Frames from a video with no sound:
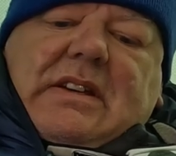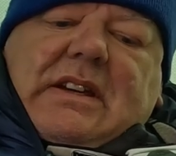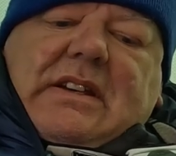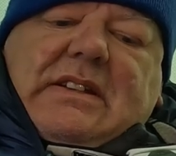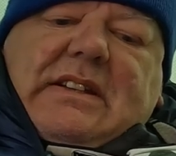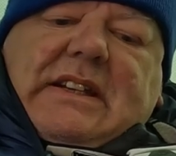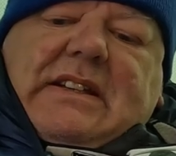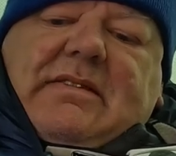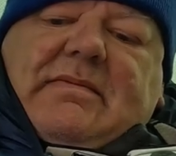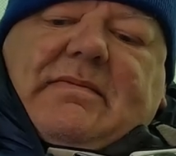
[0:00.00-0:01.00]
and
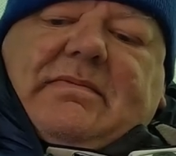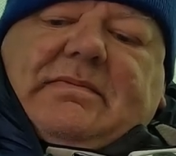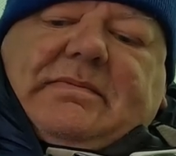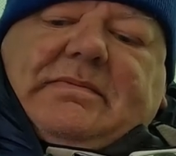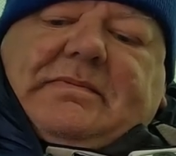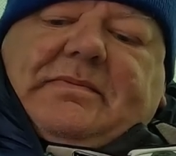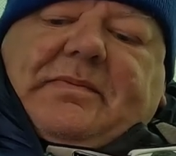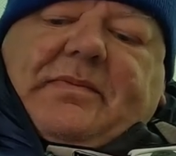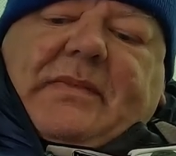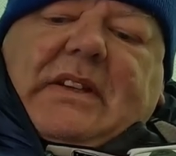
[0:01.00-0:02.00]
then
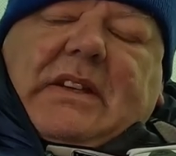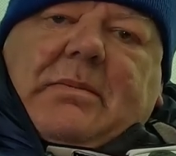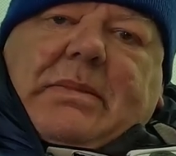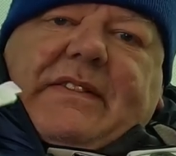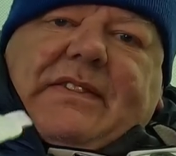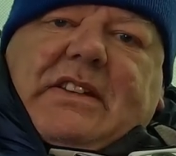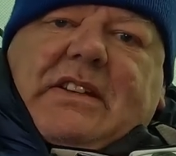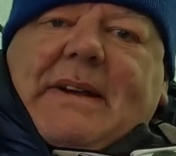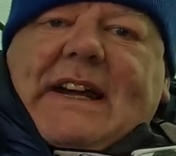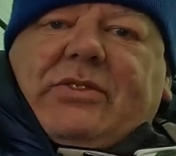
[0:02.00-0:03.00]
beef and
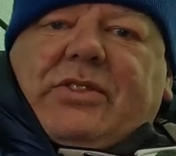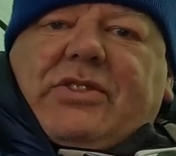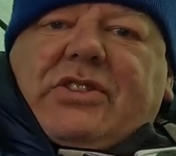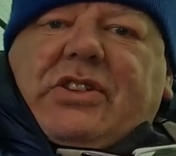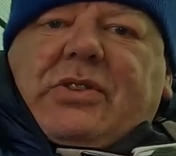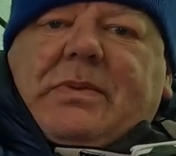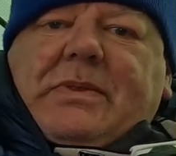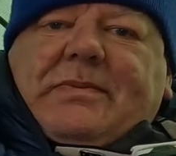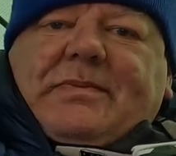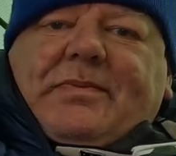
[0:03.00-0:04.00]
tomato soup.
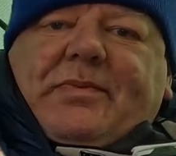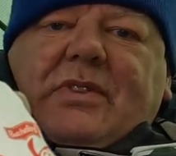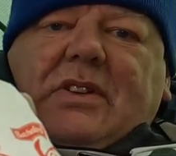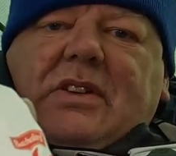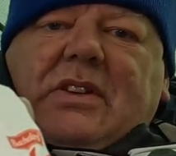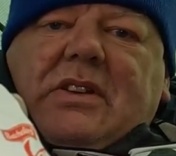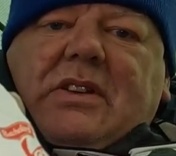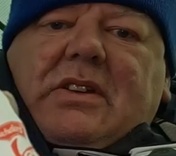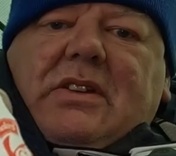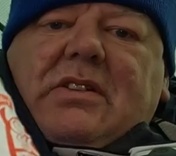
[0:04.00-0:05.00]

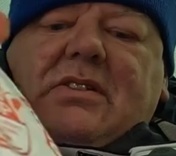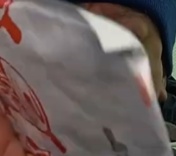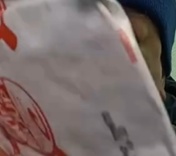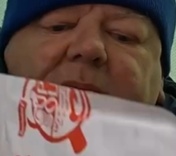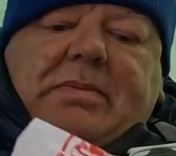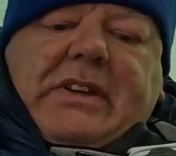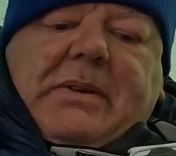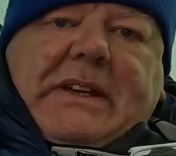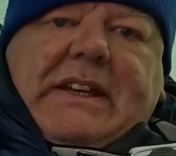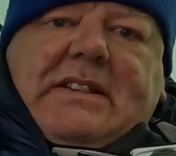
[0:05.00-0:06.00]
So pretty
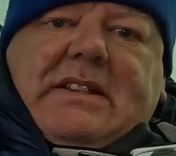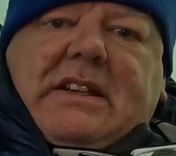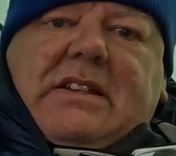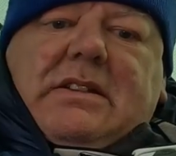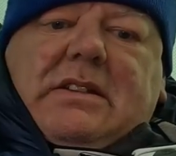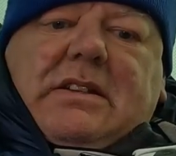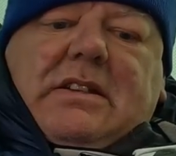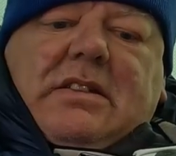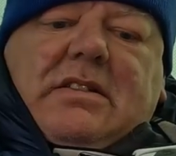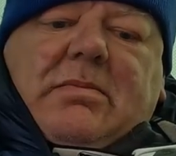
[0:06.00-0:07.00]
basic,
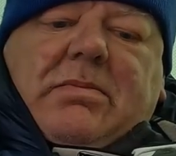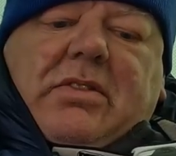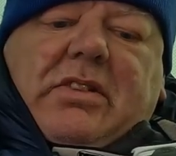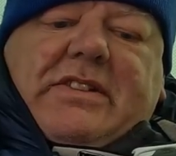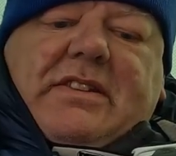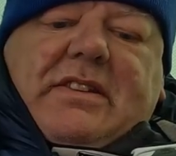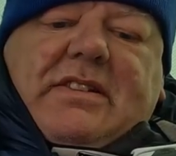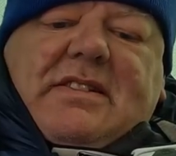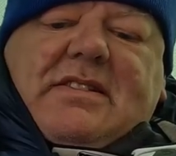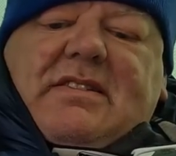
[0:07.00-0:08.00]
but
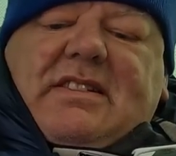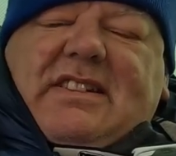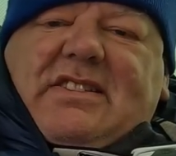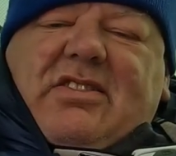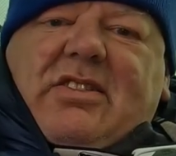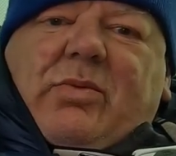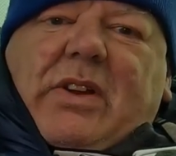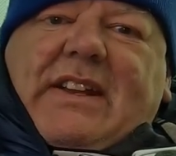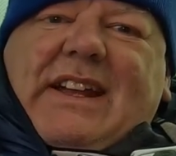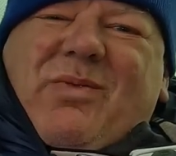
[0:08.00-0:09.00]
it's not a
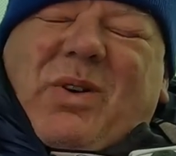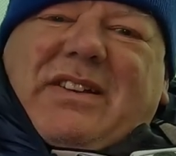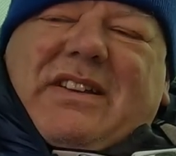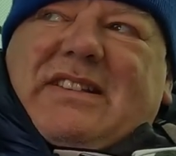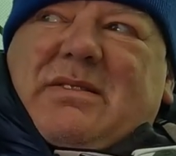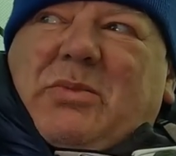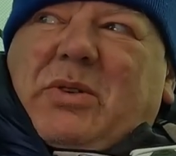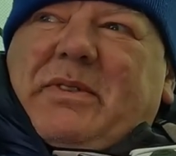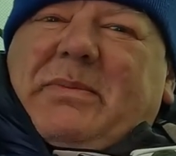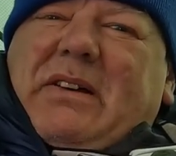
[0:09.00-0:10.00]
one night wonder. I'm
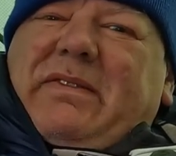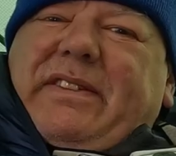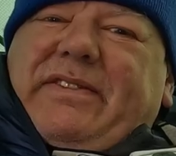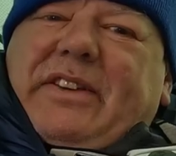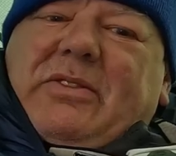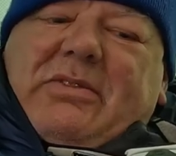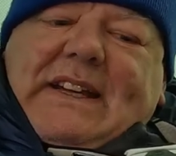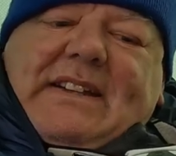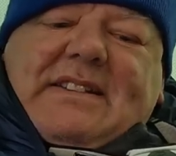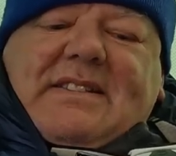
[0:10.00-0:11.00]
hoping to be out for a few
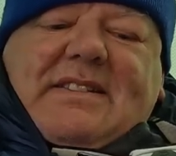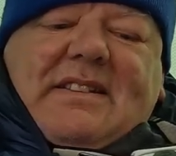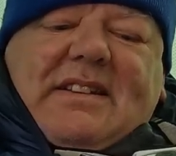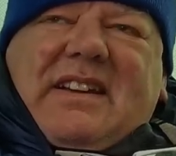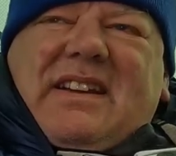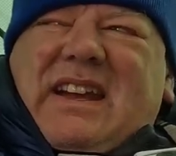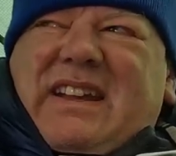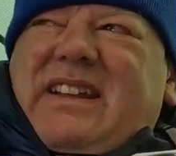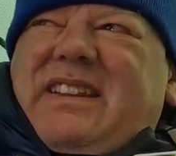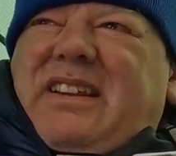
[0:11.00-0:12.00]
nights,
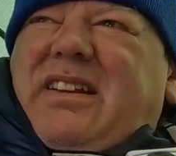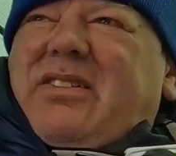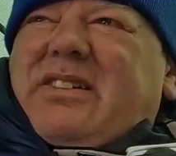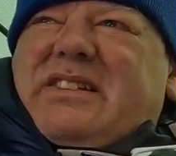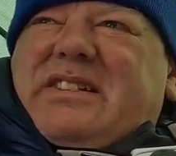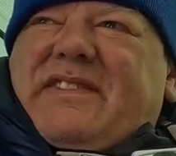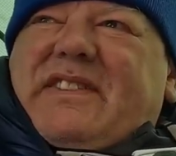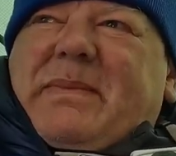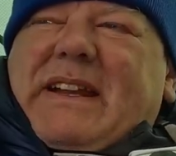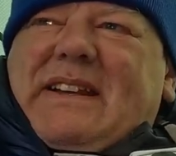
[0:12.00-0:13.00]
and I think the longest I've
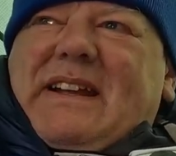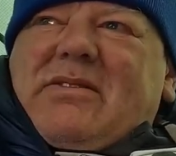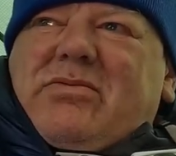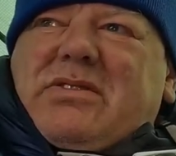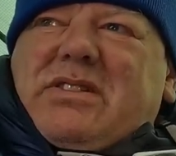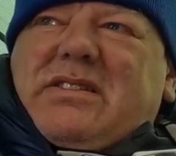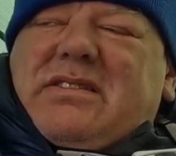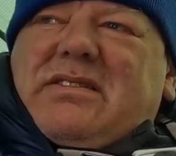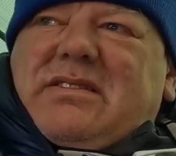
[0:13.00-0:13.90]
spent out